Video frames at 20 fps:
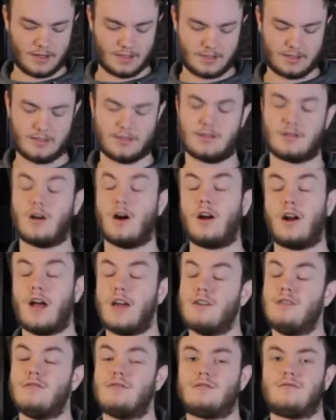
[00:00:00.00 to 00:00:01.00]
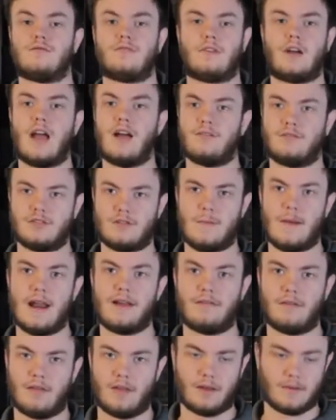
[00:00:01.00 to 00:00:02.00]
This is the card I use for just about
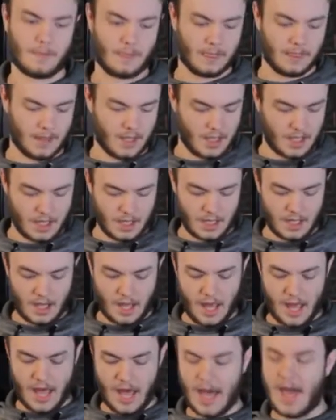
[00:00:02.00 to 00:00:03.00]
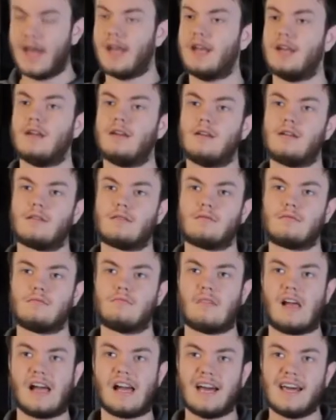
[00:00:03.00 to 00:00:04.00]
everything. And
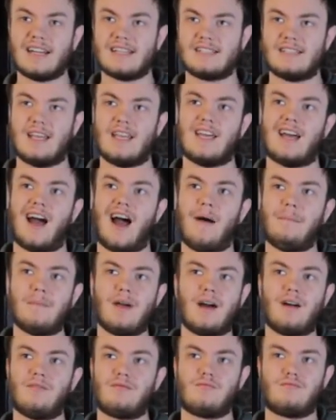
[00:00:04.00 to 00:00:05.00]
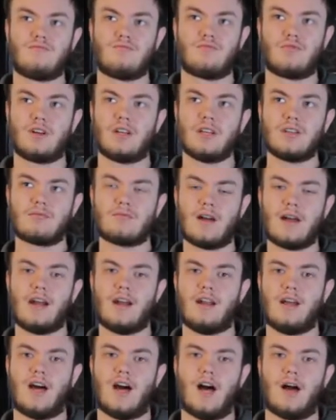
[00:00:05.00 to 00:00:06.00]
I gotta say, I'm not really ready
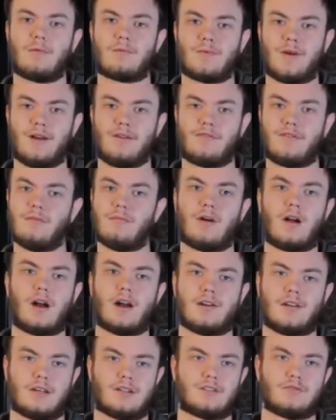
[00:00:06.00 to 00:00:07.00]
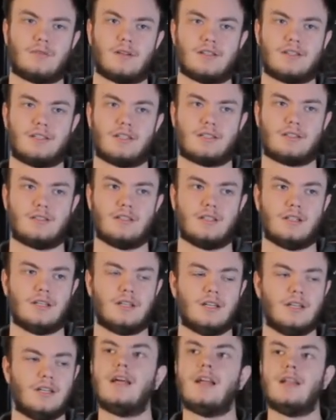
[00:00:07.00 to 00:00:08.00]
to upgrade from an RTX 2060.
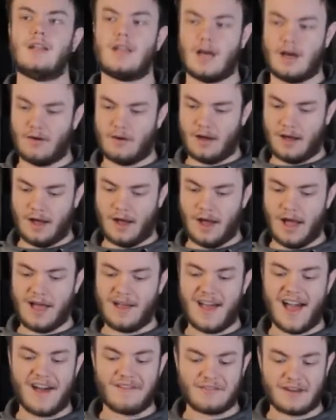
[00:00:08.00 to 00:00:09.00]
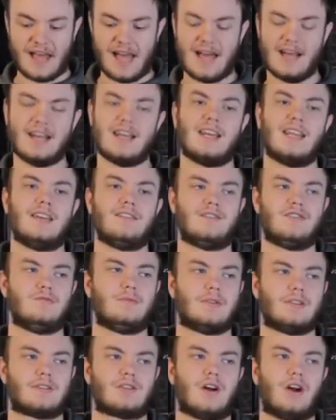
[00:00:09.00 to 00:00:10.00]
Now, I haven't had any issues
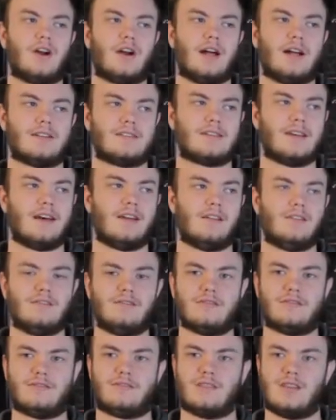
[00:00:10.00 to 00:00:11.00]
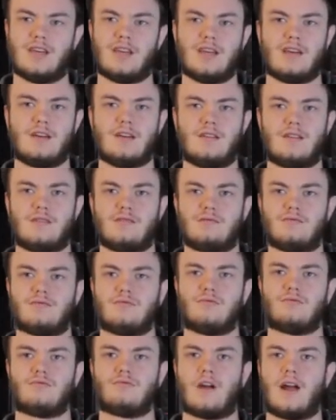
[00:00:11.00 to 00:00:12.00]
with this card outside of the
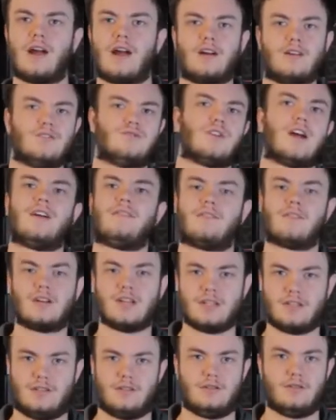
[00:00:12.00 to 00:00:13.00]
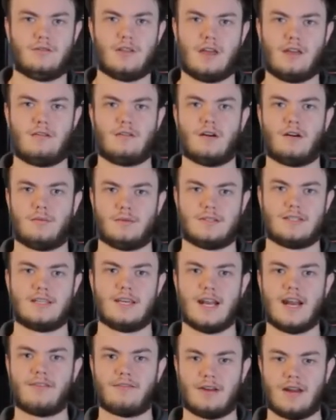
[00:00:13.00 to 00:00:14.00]
rare driver issue that you always
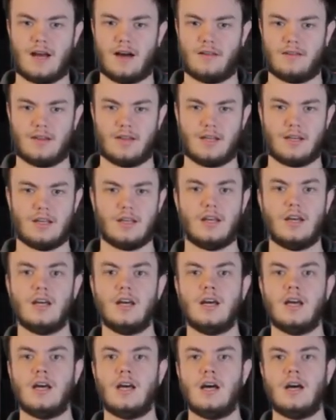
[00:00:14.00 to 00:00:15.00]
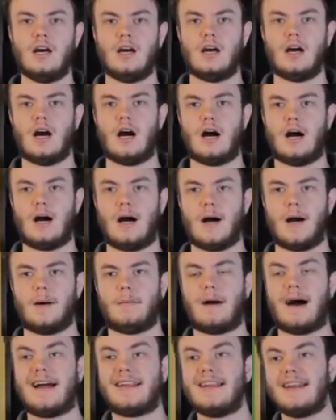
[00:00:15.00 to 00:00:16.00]
get every now and then.
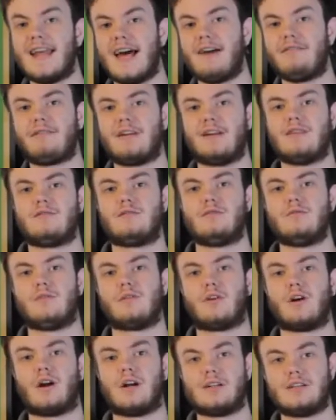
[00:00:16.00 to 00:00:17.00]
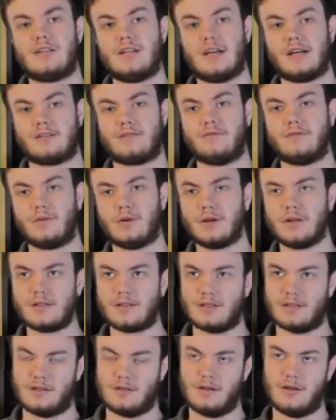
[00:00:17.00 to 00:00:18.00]
I did have an issue with RTX
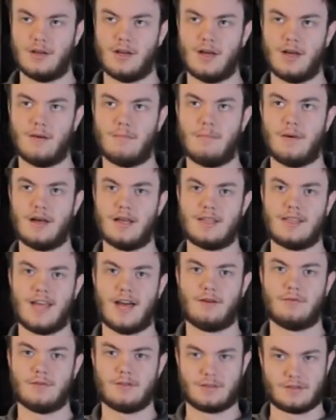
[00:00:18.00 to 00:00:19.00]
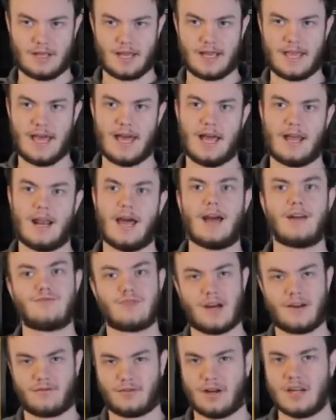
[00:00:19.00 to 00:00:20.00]
voice, but that was, again, a
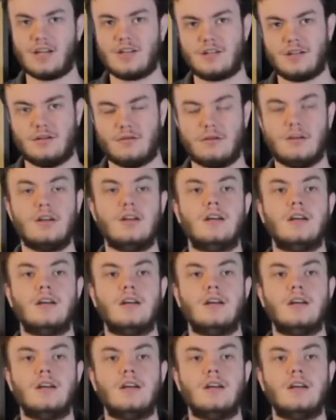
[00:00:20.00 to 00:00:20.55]
driver issue.